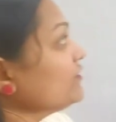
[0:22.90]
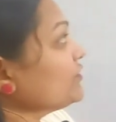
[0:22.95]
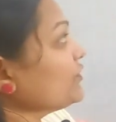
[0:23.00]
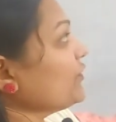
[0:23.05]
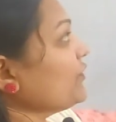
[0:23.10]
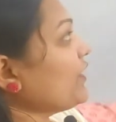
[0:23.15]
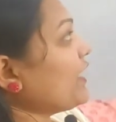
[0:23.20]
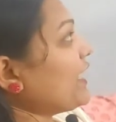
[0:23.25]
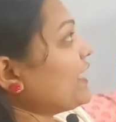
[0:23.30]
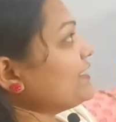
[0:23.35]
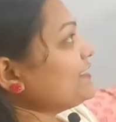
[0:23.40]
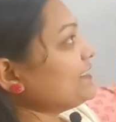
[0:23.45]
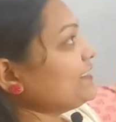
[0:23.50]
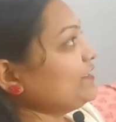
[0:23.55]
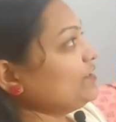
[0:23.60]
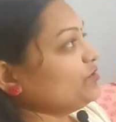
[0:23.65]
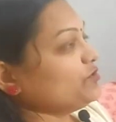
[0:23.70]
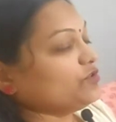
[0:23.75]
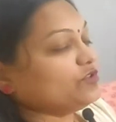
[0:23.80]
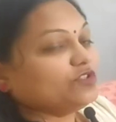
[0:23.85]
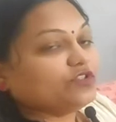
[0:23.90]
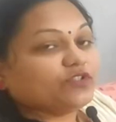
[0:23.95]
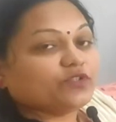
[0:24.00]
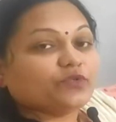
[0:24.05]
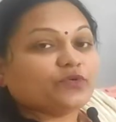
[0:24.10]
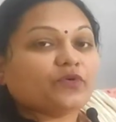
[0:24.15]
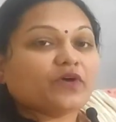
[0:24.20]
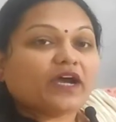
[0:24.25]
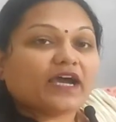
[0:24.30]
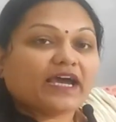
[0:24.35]
So as I told
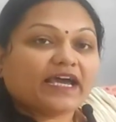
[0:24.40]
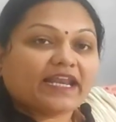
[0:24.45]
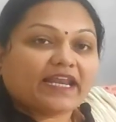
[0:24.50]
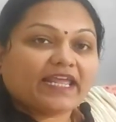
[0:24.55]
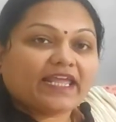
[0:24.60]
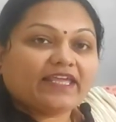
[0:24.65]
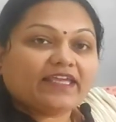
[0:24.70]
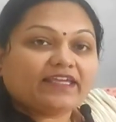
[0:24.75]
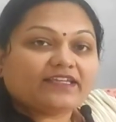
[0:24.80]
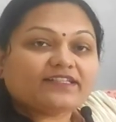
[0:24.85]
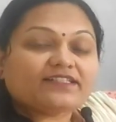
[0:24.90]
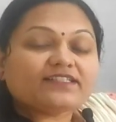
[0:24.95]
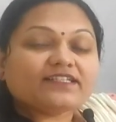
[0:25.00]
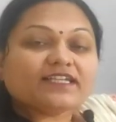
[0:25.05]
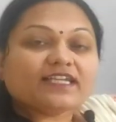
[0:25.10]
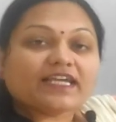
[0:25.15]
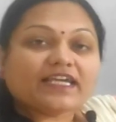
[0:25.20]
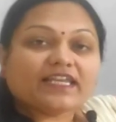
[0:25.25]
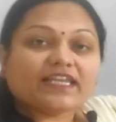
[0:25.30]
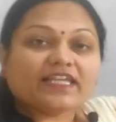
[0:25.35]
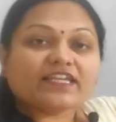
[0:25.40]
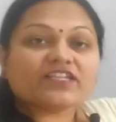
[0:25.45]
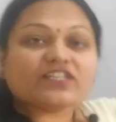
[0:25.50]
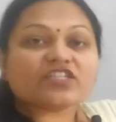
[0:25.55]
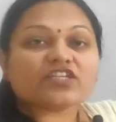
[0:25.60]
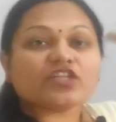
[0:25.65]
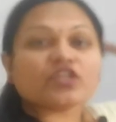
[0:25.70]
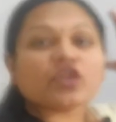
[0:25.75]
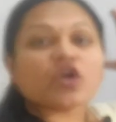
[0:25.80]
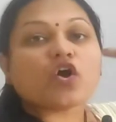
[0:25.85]
you, array is a
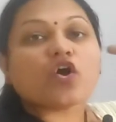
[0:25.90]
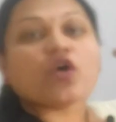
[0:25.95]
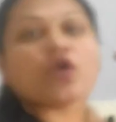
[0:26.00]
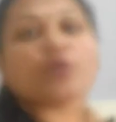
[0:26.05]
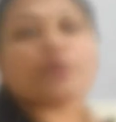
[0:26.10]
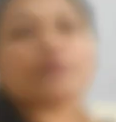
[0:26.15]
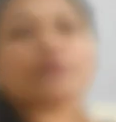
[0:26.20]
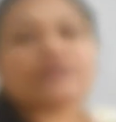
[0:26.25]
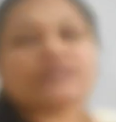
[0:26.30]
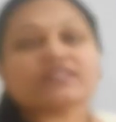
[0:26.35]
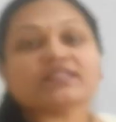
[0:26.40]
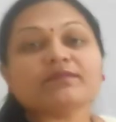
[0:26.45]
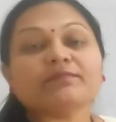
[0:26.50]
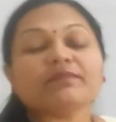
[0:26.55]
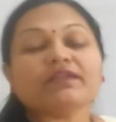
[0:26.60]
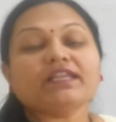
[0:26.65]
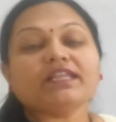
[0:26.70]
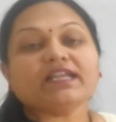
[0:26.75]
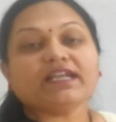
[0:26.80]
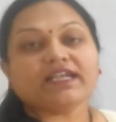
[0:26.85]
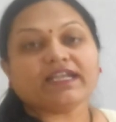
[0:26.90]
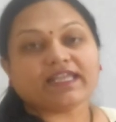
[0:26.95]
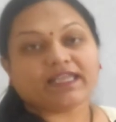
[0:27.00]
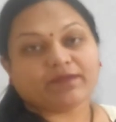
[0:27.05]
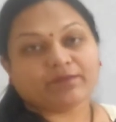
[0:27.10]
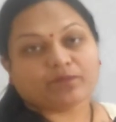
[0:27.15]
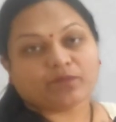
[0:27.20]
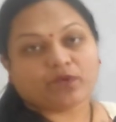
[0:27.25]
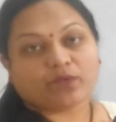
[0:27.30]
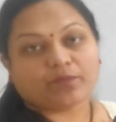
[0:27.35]
collection of similar
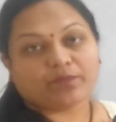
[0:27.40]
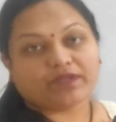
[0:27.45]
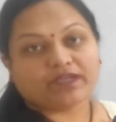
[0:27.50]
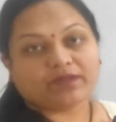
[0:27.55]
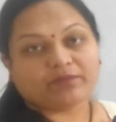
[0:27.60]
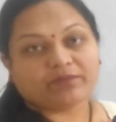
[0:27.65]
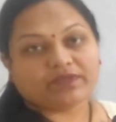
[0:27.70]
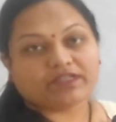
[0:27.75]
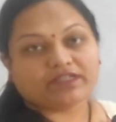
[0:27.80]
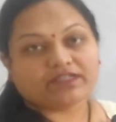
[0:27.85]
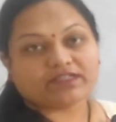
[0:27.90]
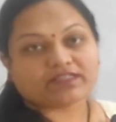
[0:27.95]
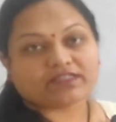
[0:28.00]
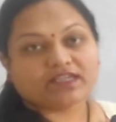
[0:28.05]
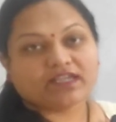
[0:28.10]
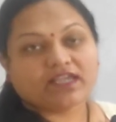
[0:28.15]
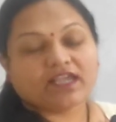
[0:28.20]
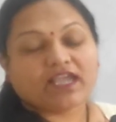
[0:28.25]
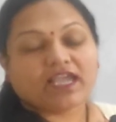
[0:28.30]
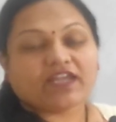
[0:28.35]
type of elements